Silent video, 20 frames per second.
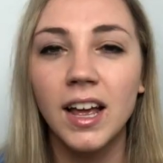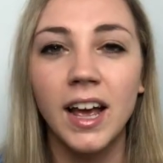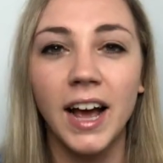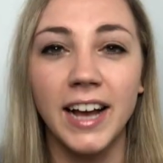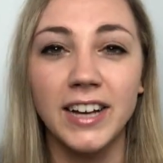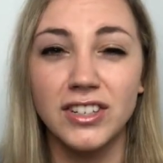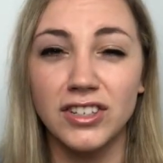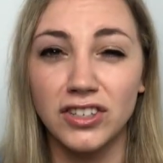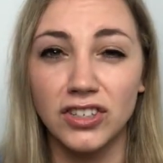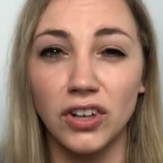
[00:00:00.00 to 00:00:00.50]
I
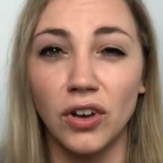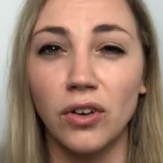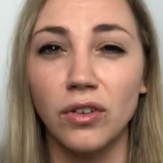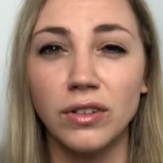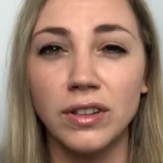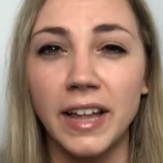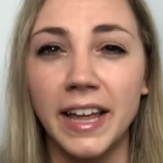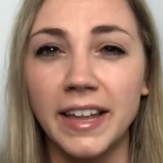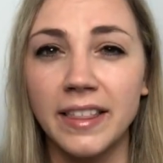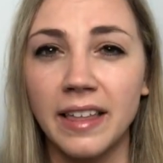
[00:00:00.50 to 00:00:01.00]
just
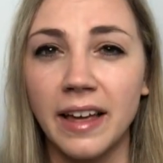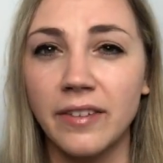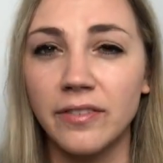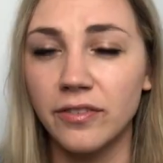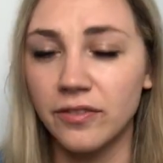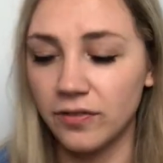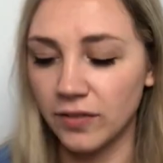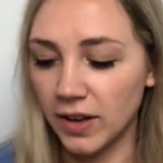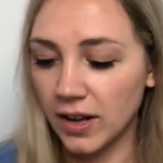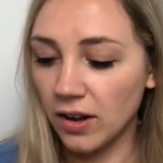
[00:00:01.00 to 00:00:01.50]
don't like that
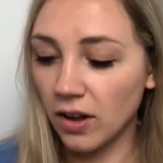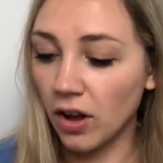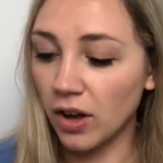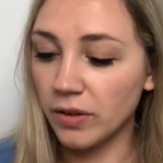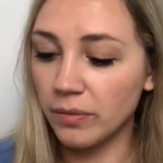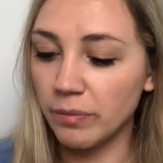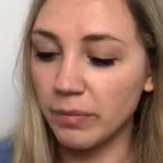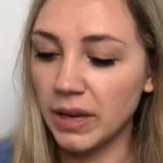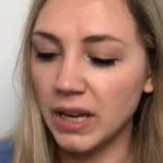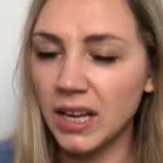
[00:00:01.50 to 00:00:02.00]
fit
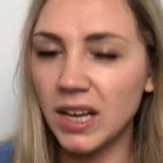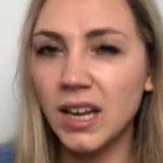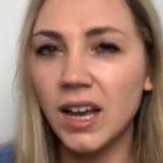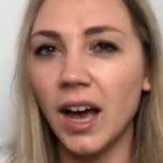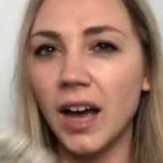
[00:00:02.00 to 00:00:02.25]
on me.